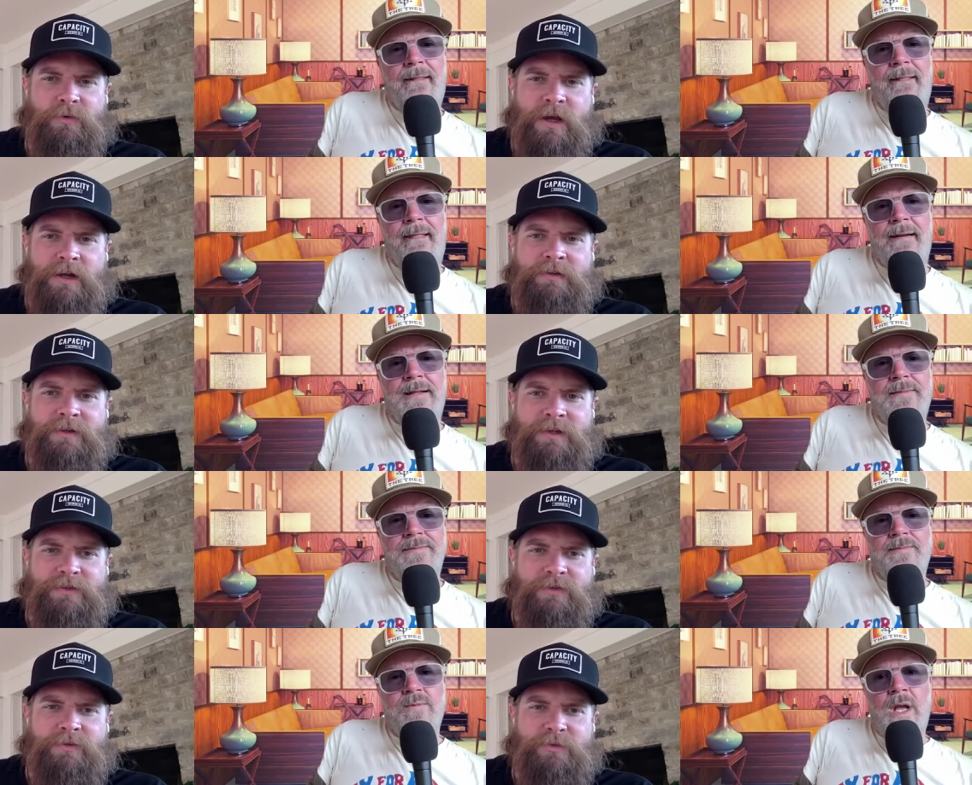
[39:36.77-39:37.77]
Speaker 1: to joke writing?
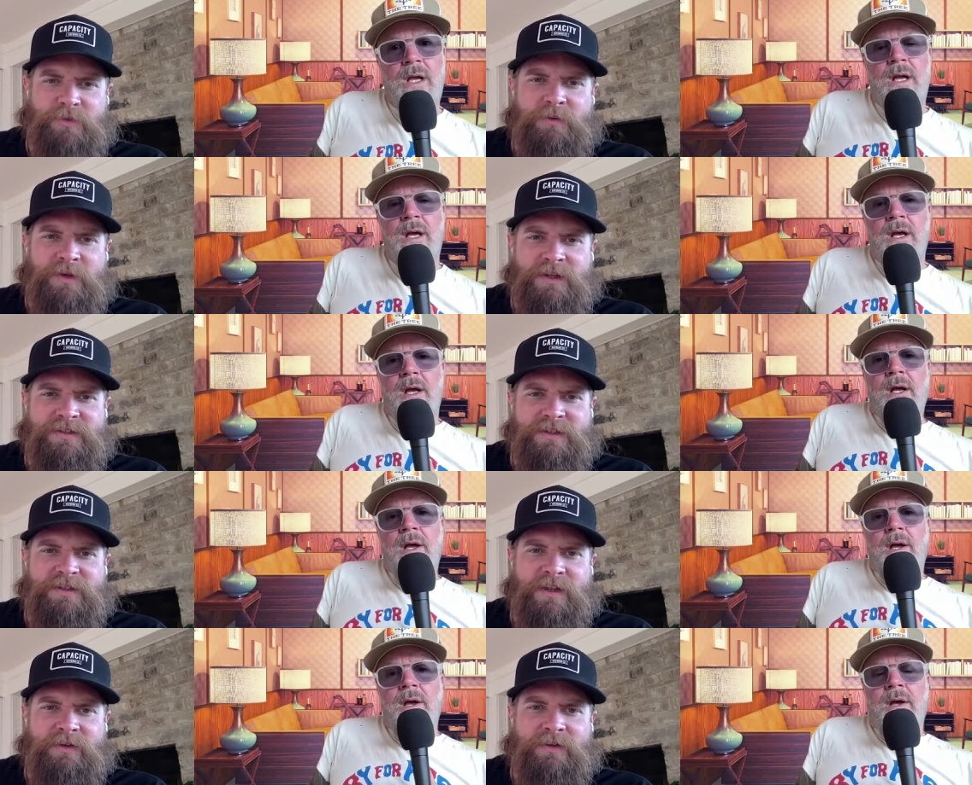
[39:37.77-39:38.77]
Like, do do
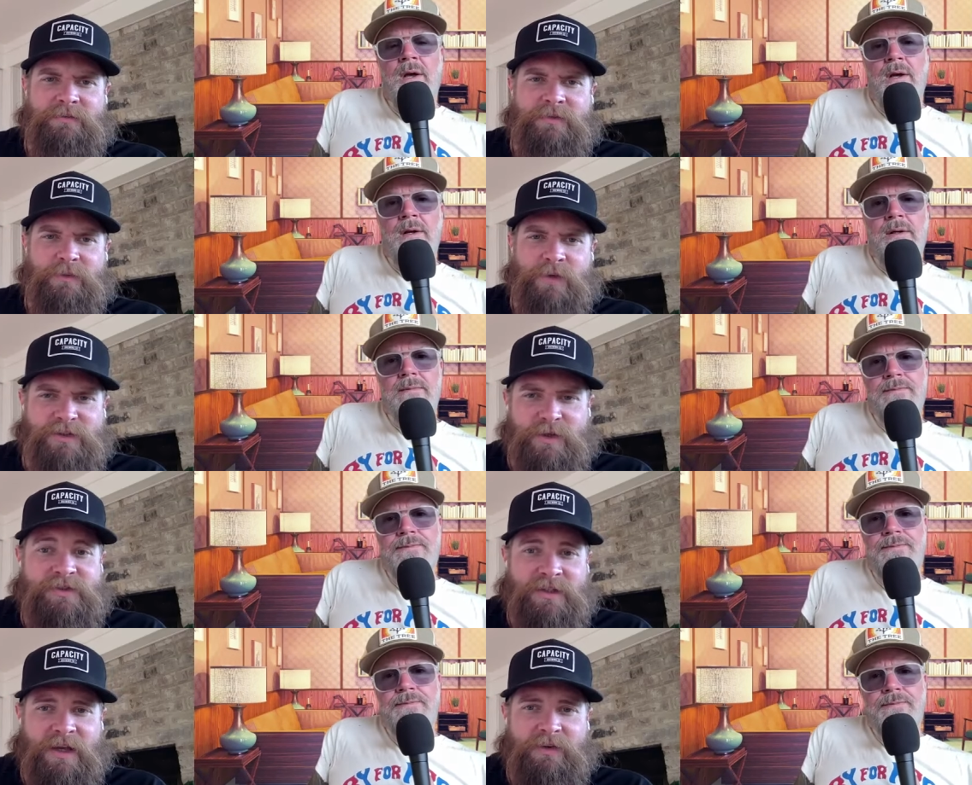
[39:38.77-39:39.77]
comedians get together and, and write
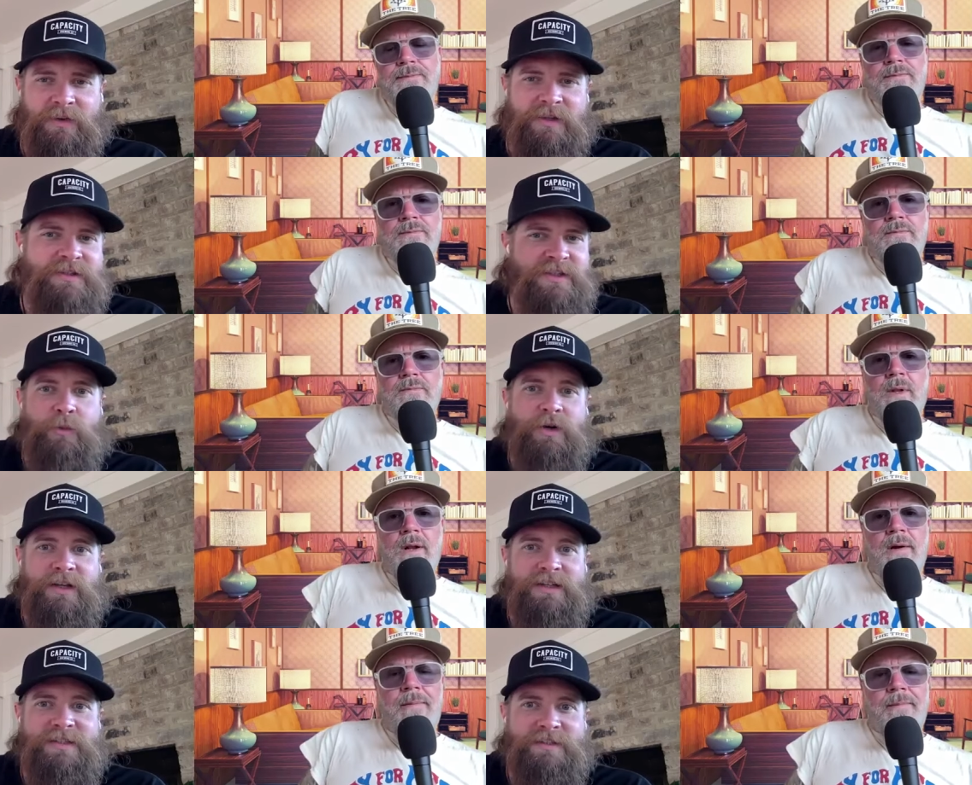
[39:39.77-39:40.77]
jokes together, and then
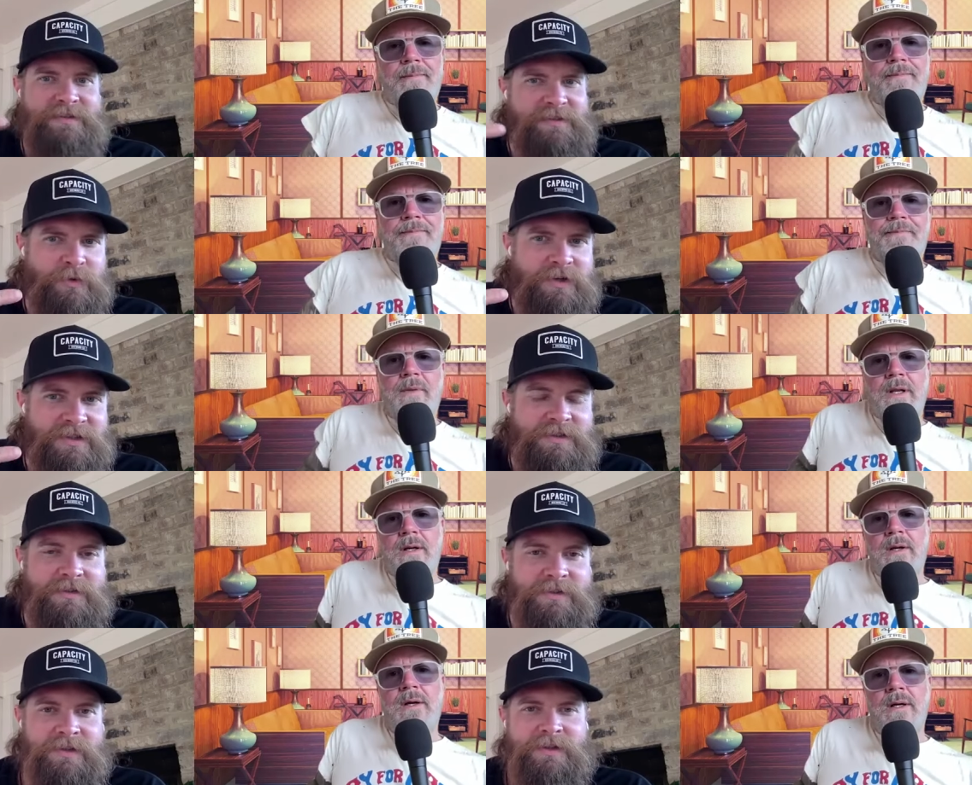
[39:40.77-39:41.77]
someone gets it and someone
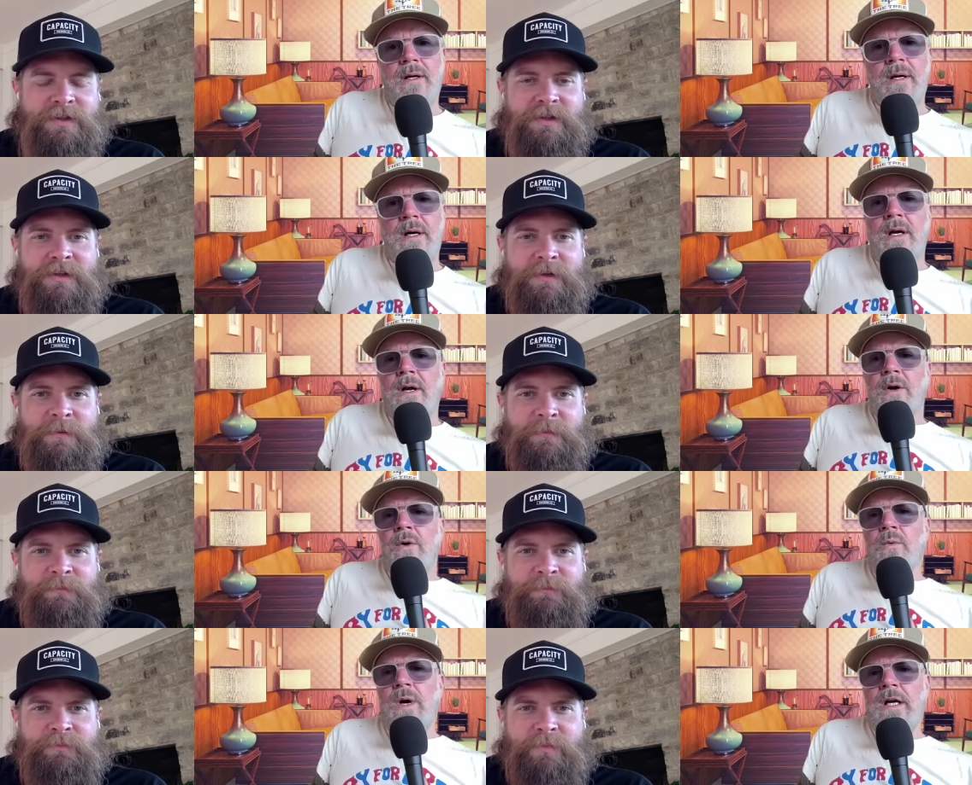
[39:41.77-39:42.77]
doesn't?
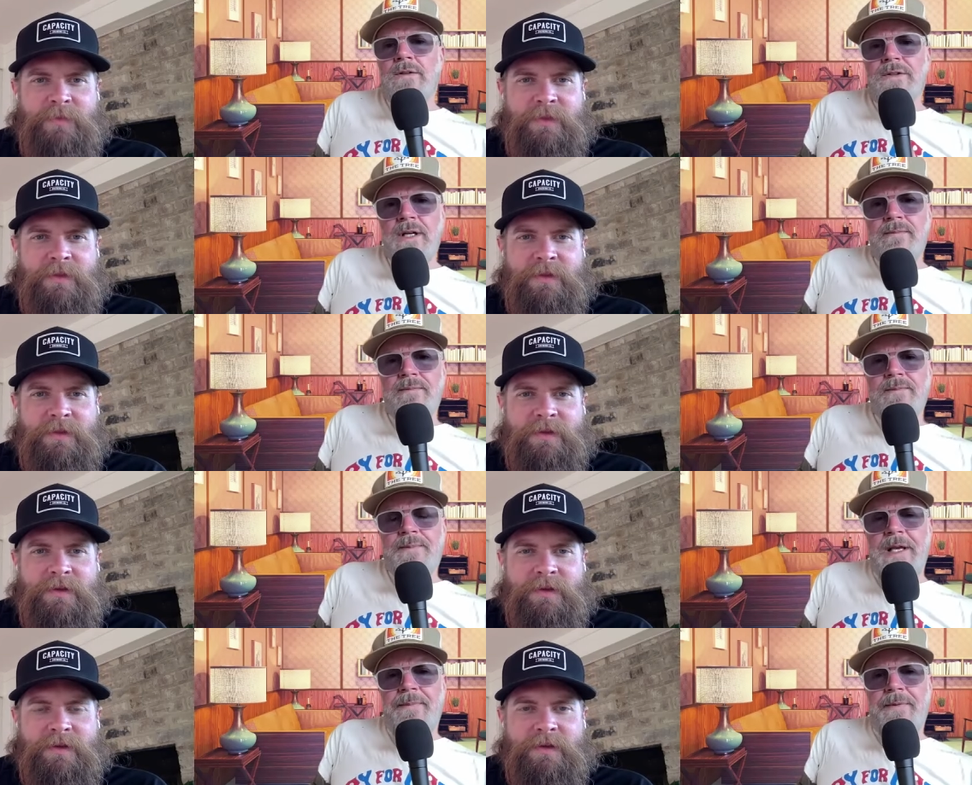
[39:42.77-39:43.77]
Speaker 2: Well, some
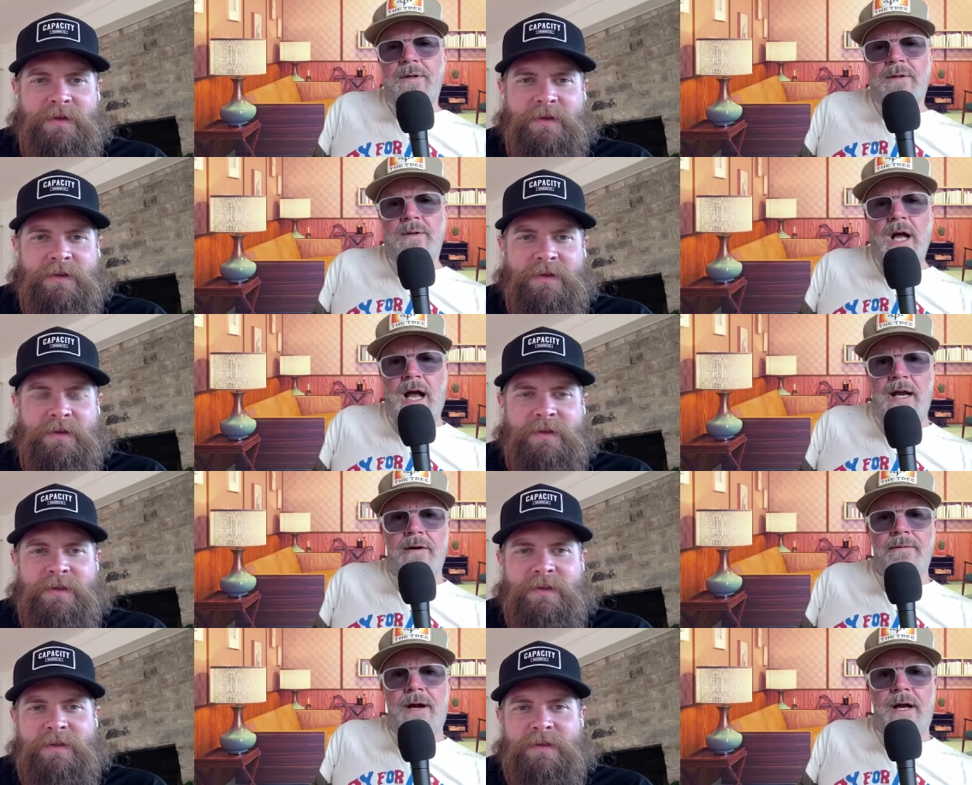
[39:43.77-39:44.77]
people
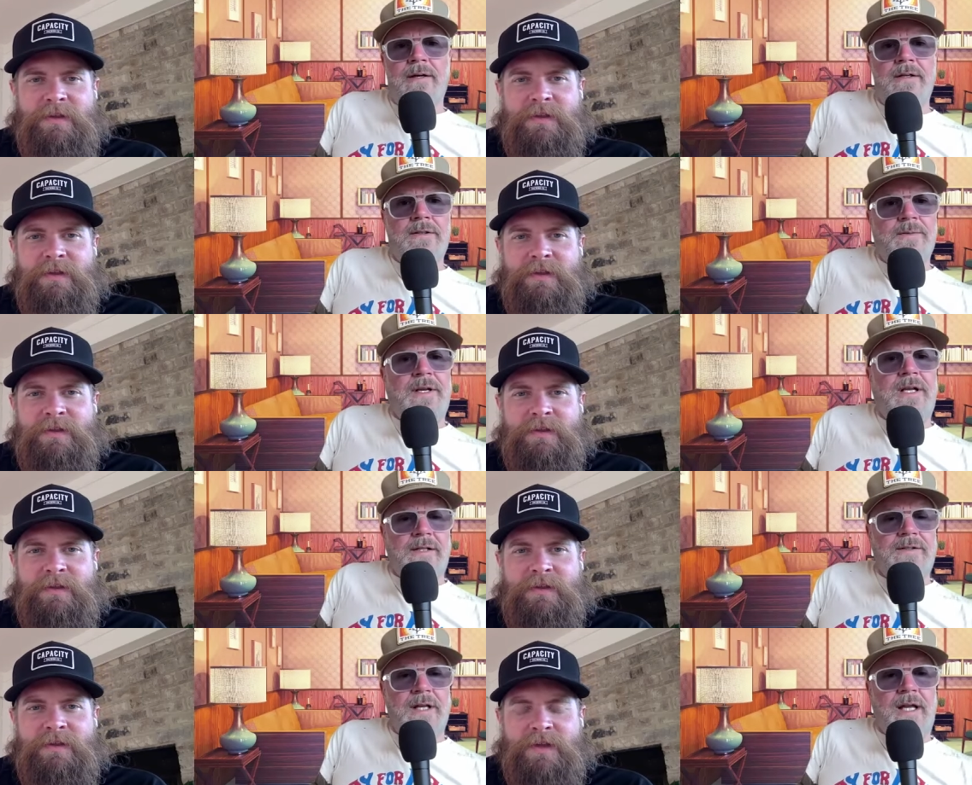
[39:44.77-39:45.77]
hire writers
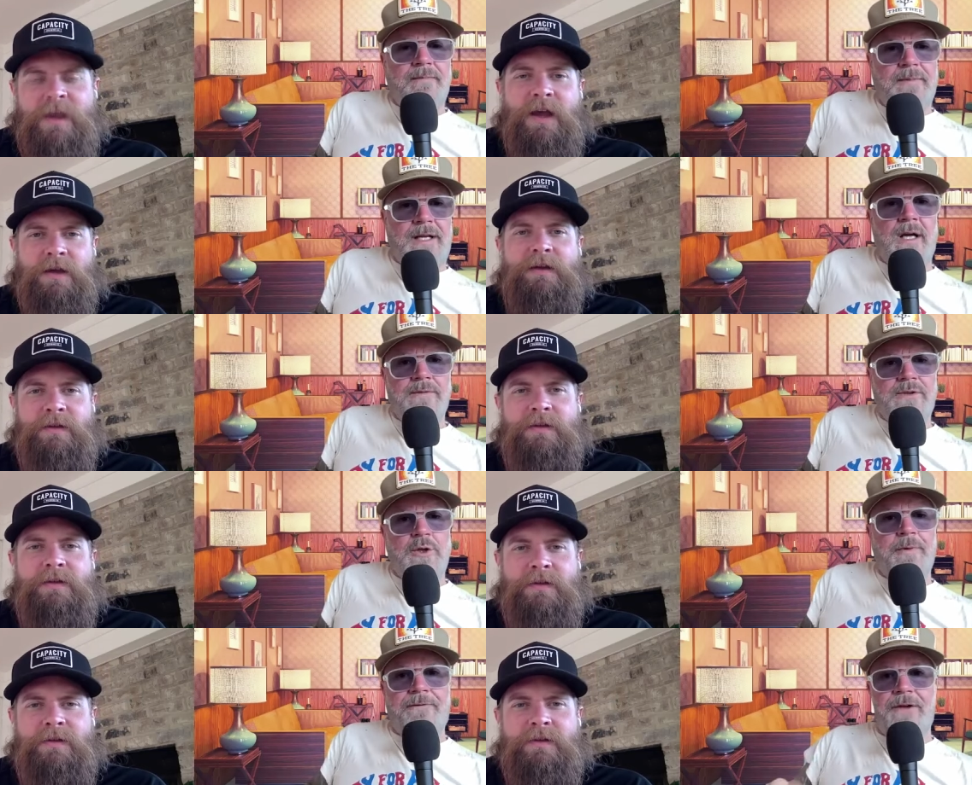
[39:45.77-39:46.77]
because they become yeah.
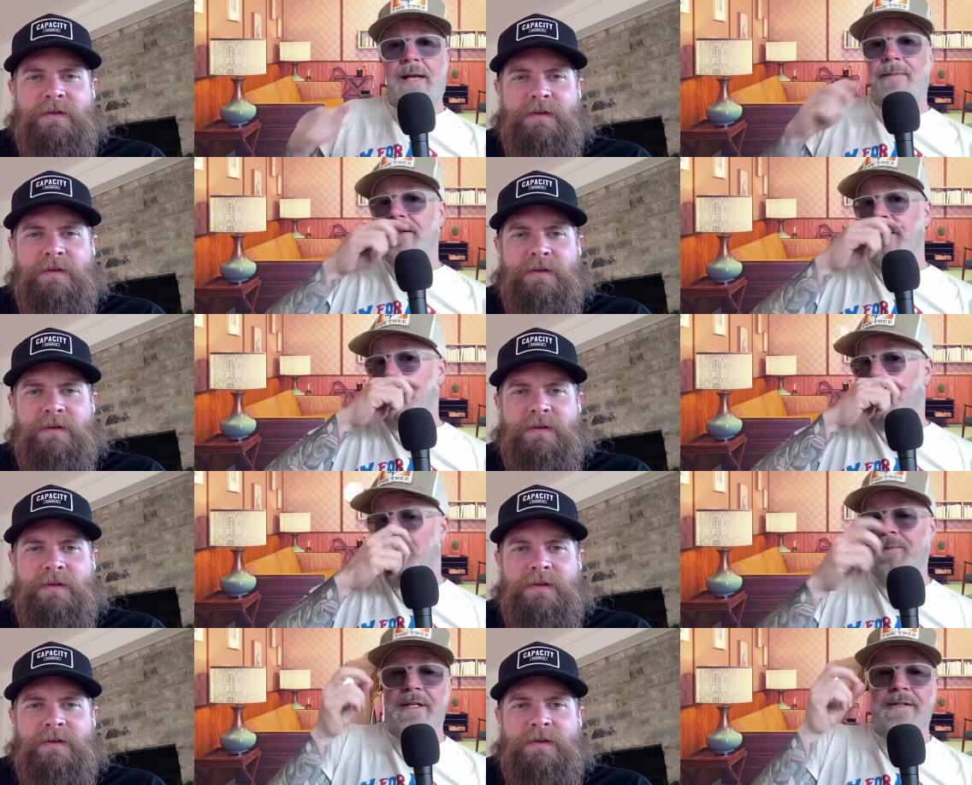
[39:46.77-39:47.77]
super famous and too
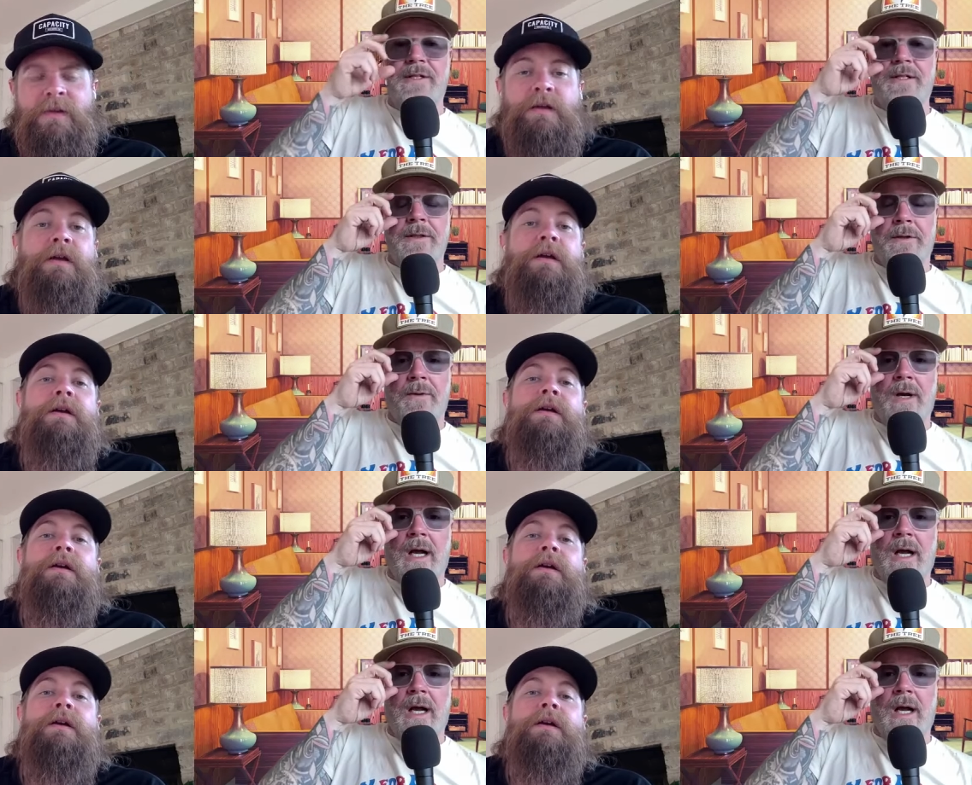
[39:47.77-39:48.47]
busy to